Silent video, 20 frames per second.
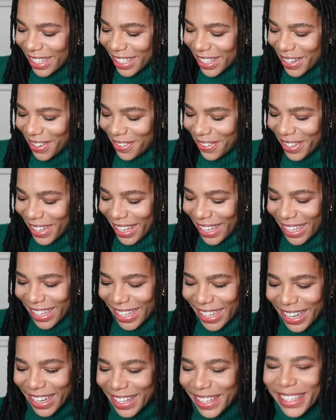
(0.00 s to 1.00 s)
So
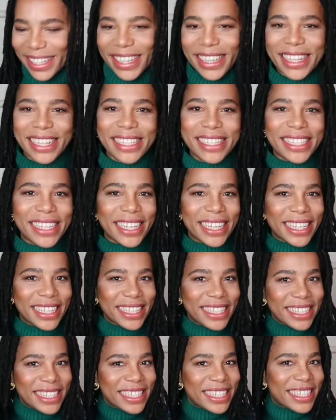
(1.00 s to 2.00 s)
yeah, this
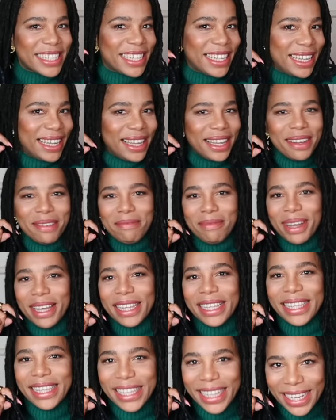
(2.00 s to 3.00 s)
is
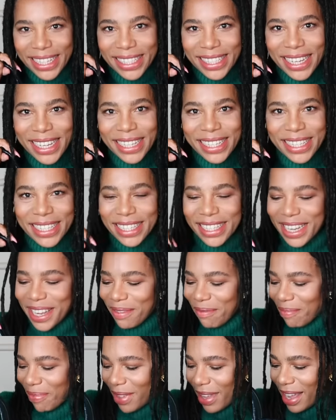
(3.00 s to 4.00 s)
my latest
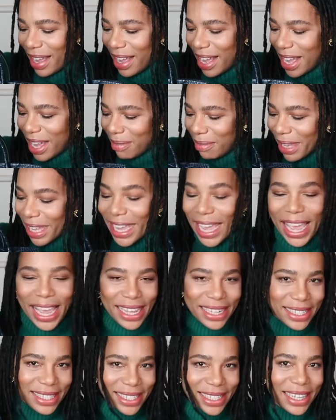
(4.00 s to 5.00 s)
um,
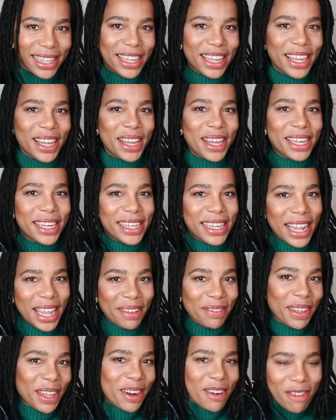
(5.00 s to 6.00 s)
Kate
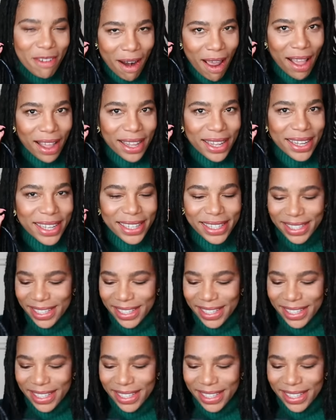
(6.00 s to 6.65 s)
Navy Croc